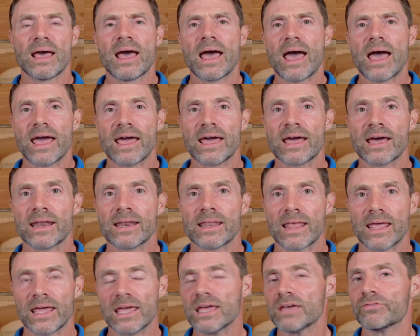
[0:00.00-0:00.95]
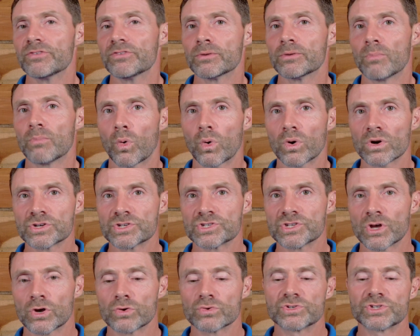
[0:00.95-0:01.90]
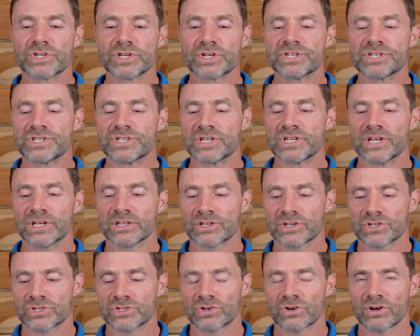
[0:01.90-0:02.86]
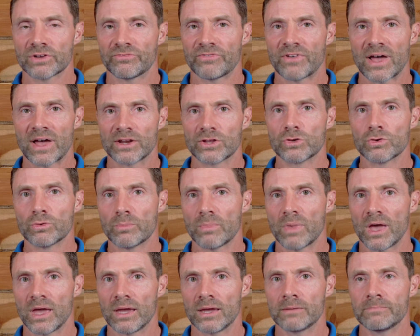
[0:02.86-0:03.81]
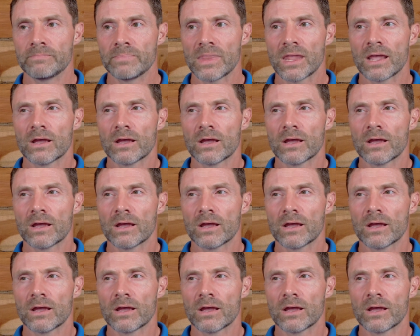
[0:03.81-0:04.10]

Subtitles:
And even more so, just seeing the certified humane,